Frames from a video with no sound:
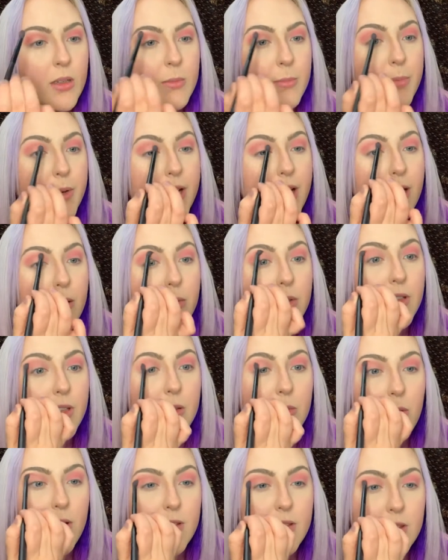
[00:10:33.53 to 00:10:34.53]
but I really
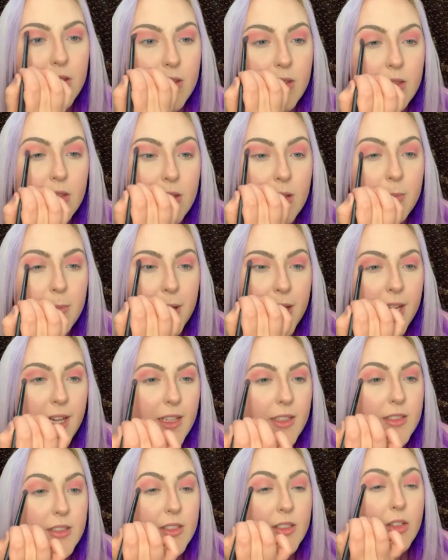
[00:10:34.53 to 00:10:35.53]
want the
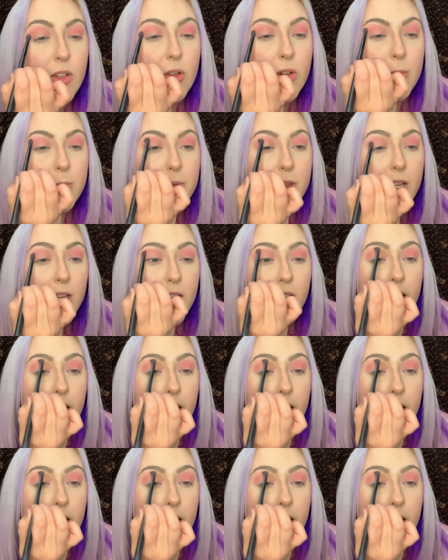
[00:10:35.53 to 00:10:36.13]
pink to go up there.